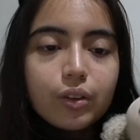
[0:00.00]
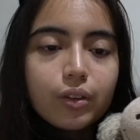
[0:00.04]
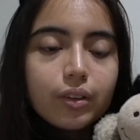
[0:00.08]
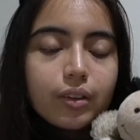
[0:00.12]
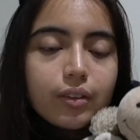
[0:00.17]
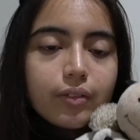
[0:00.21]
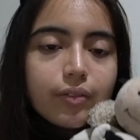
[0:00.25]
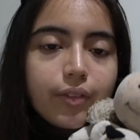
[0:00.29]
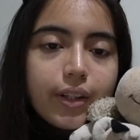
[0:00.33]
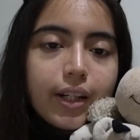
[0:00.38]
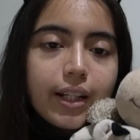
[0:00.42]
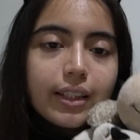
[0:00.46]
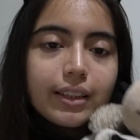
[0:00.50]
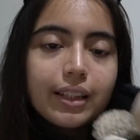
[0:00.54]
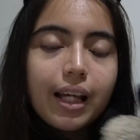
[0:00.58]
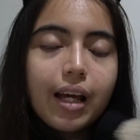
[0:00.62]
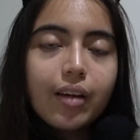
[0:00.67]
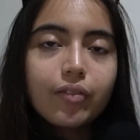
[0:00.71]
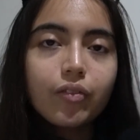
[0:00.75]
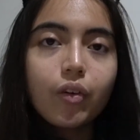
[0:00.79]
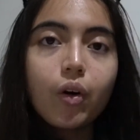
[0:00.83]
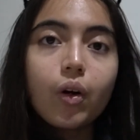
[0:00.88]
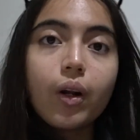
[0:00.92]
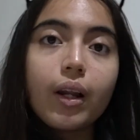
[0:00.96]
it's very nice to
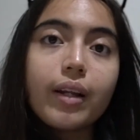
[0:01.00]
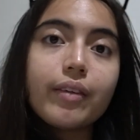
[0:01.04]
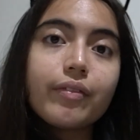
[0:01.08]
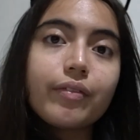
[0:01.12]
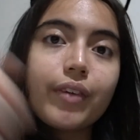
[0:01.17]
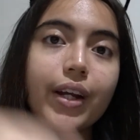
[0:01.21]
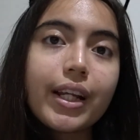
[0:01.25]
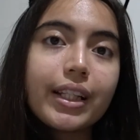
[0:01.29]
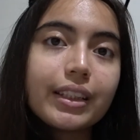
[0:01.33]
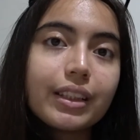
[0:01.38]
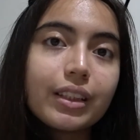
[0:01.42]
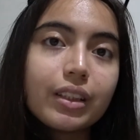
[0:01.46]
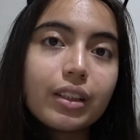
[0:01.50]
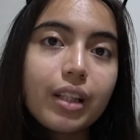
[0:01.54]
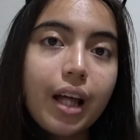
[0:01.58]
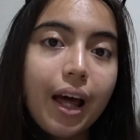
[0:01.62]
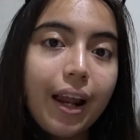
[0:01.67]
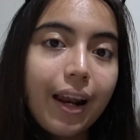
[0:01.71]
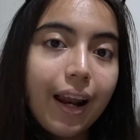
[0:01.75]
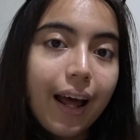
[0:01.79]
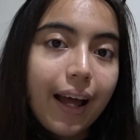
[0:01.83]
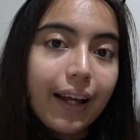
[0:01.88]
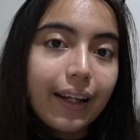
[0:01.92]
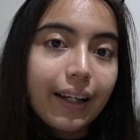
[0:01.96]
have online friends
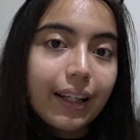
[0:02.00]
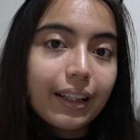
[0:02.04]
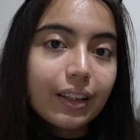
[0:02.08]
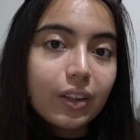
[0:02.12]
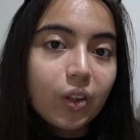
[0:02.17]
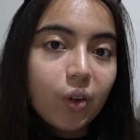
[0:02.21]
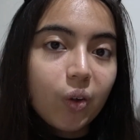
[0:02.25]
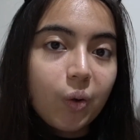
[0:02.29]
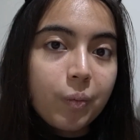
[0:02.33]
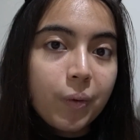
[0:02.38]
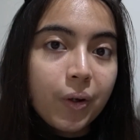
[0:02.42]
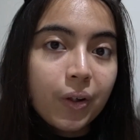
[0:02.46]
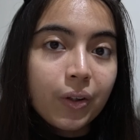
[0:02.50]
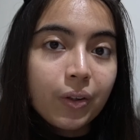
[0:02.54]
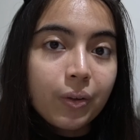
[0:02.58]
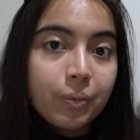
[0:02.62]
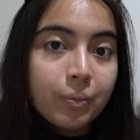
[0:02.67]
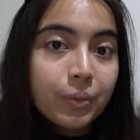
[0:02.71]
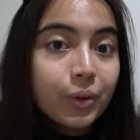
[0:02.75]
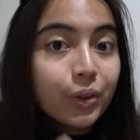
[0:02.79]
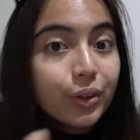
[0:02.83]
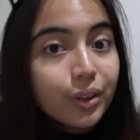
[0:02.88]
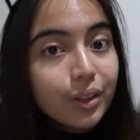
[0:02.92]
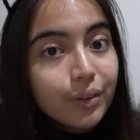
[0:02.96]
that I can talk about
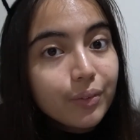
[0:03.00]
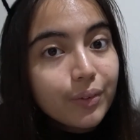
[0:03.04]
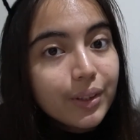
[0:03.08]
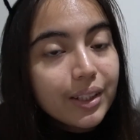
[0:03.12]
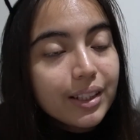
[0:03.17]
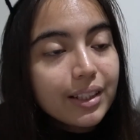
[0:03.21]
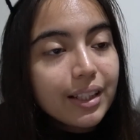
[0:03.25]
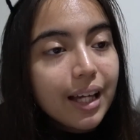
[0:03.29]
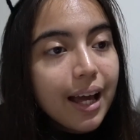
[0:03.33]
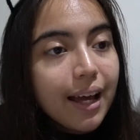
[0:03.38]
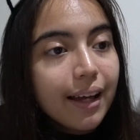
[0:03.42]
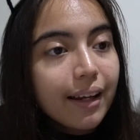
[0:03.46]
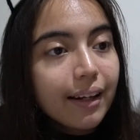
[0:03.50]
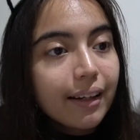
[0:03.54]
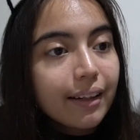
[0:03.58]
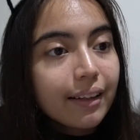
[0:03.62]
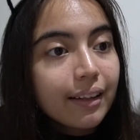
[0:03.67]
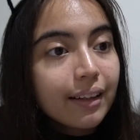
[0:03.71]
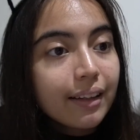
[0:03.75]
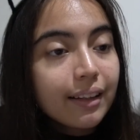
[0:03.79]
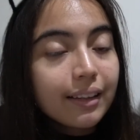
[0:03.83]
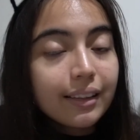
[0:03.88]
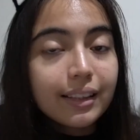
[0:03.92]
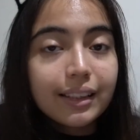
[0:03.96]
music with and
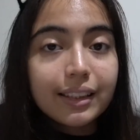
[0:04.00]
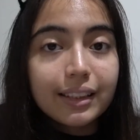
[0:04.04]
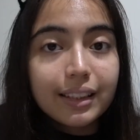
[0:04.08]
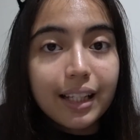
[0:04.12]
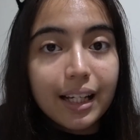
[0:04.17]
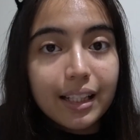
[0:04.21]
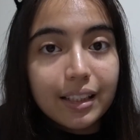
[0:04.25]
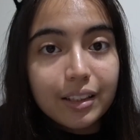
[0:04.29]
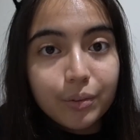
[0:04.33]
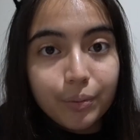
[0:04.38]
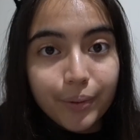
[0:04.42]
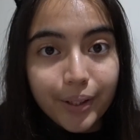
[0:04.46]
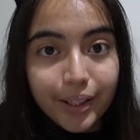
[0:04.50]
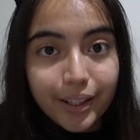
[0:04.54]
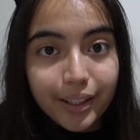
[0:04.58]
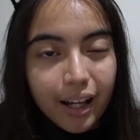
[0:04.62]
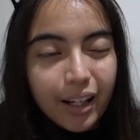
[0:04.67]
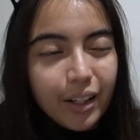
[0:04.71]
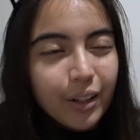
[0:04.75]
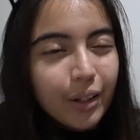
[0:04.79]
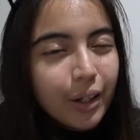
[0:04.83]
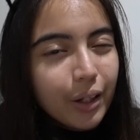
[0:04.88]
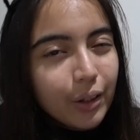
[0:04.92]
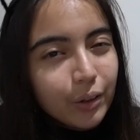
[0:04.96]
discuss with.
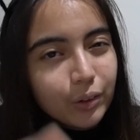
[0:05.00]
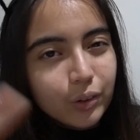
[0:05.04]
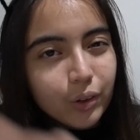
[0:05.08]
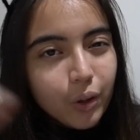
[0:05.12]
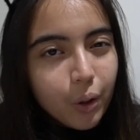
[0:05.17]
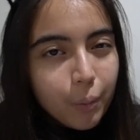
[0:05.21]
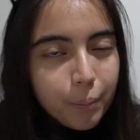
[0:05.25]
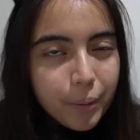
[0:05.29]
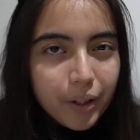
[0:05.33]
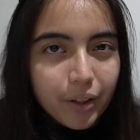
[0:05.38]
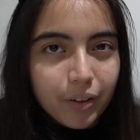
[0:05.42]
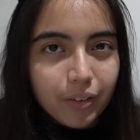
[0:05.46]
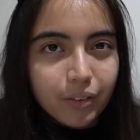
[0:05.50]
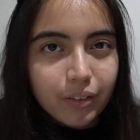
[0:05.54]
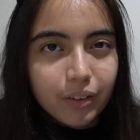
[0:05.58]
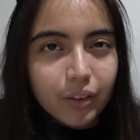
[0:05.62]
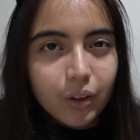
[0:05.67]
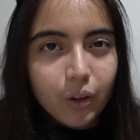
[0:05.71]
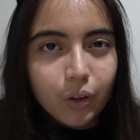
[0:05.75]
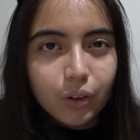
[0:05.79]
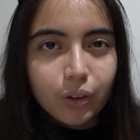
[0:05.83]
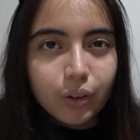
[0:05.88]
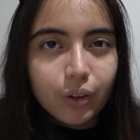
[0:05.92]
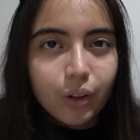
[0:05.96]
And you can also comment on
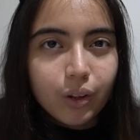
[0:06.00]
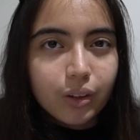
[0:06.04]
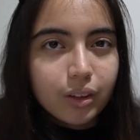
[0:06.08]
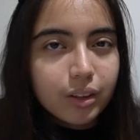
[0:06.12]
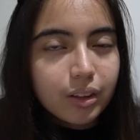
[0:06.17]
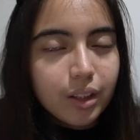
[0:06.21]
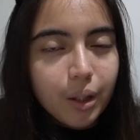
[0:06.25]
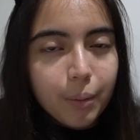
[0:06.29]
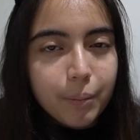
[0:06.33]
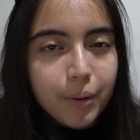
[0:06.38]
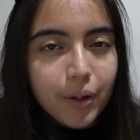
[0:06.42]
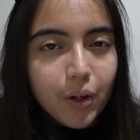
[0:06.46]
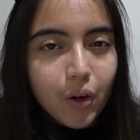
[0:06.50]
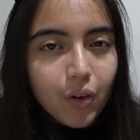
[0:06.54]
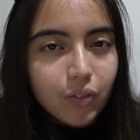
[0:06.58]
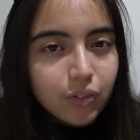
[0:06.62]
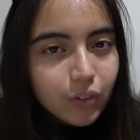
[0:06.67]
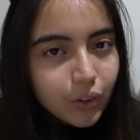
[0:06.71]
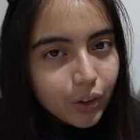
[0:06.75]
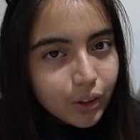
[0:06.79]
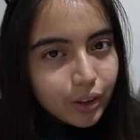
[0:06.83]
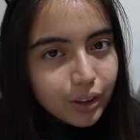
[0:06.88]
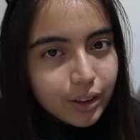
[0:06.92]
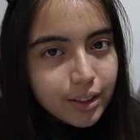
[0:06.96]
your thoughts down below, of
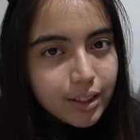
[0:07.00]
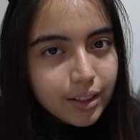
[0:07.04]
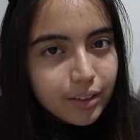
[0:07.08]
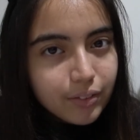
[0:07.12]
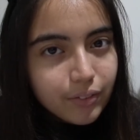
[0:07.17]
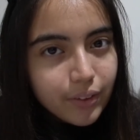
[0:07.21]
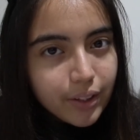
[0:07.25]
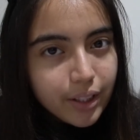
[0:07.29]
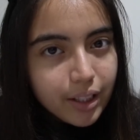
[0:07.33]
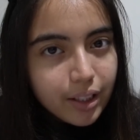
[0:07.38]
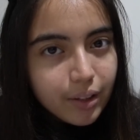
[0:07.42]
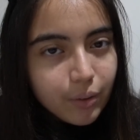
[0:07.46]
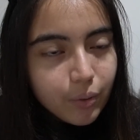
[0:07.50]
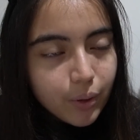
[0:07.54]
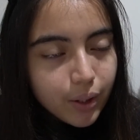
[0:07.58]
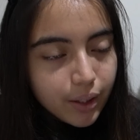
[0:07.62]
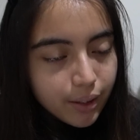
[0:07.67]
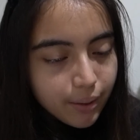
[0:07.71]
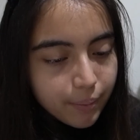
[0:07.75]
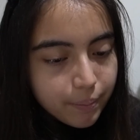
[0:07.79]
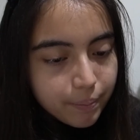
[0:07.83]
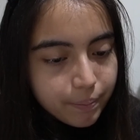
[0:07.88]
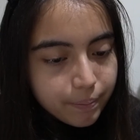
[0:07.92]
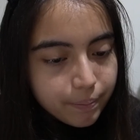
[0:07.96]
course. That's very
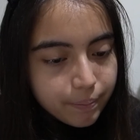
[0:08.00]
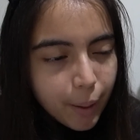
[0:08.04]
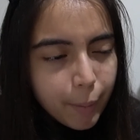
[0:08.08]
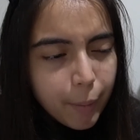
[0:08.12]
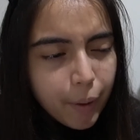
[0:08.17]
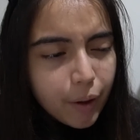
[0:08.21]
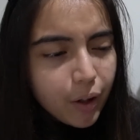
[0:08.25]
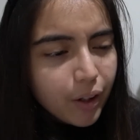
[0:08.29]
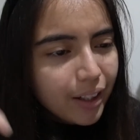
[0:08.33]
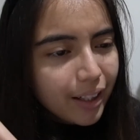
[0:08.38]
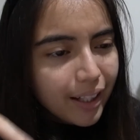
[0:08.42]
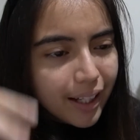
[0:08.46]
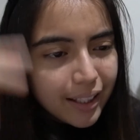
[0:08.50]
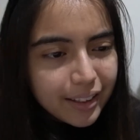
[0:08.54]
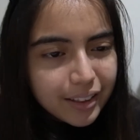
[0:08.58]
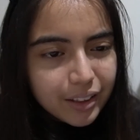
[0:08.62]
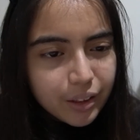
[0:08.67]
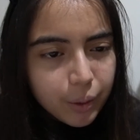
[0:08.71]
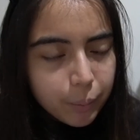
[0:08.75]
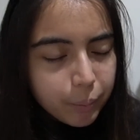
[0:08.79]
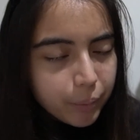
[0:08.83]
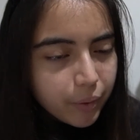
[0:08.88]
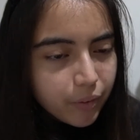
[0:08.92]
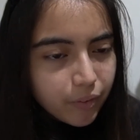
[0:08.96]
welcome. I'm not gonna like
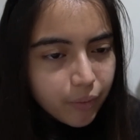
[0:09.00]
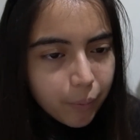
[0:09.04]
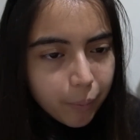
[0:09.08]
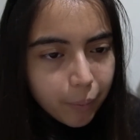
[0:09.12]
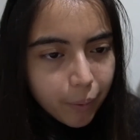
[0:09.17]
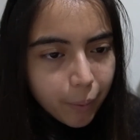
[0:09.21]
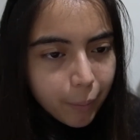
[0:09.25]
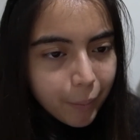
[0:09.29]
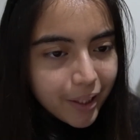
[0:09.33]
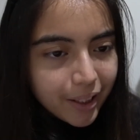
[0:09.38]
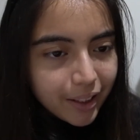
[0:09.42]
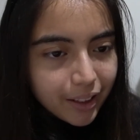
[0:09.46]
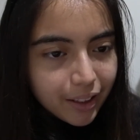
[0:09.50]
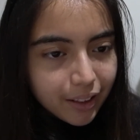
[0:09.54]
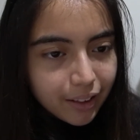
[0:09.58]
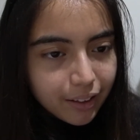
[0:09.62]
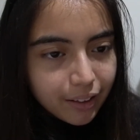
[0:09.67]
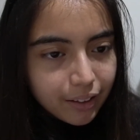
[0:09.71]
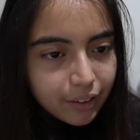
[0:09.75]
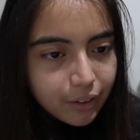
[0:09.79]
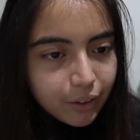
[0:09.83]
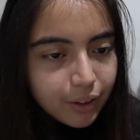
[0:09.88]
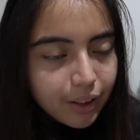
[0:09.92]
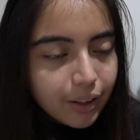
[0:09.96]
stop you from commenting.
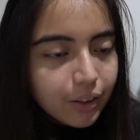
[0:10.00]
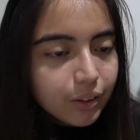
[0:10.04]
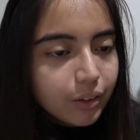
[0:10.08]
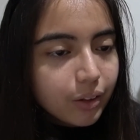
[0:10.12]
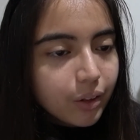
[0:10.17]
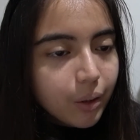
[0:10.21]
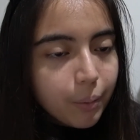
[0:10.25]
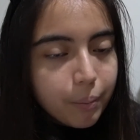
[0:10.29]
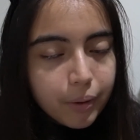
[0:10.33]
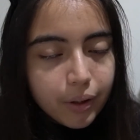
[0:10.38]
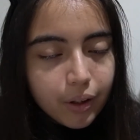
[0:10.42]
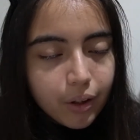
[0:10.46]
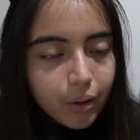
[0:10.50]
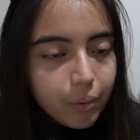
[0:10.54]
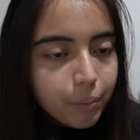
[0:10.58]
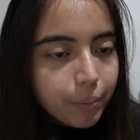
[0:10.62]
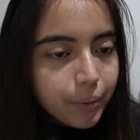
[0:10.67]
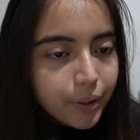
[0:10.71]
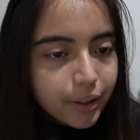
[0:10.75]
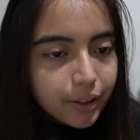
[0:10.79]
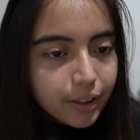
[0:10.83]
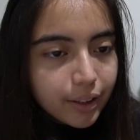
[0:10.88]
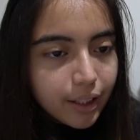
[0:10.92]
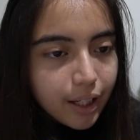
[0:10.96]
You can also comment on how
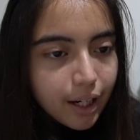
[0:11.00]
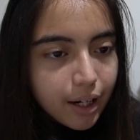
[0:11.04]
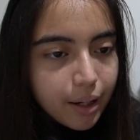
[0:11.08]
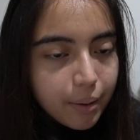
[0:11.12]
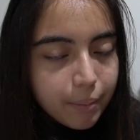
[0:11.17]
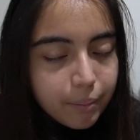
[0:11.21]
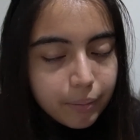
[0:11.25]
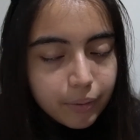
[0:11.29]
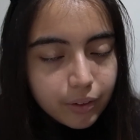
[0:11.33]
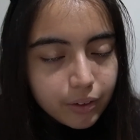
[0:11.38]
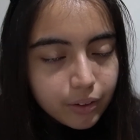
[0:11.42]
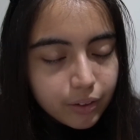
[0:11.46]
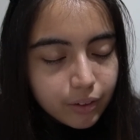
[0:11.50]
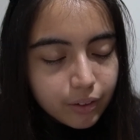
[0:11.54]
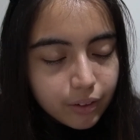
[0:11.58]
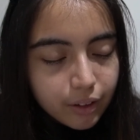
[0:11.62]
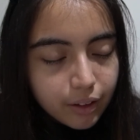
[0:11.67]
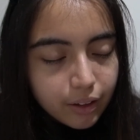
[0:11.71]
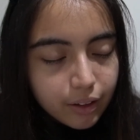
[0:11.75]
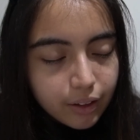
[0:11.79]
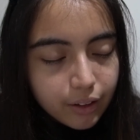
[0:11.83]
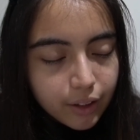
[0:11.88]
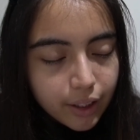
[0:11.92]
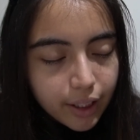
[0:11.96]
pretty I am also.
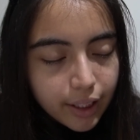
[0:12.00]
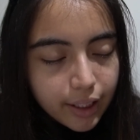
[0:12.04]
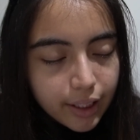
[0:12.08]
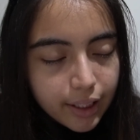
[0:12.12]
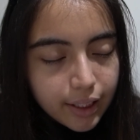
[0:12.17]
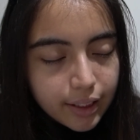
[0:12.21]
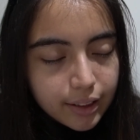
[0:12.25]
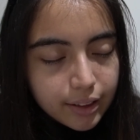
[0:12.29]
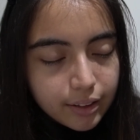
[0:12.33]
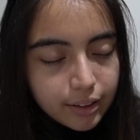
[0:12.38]
Okay, yes.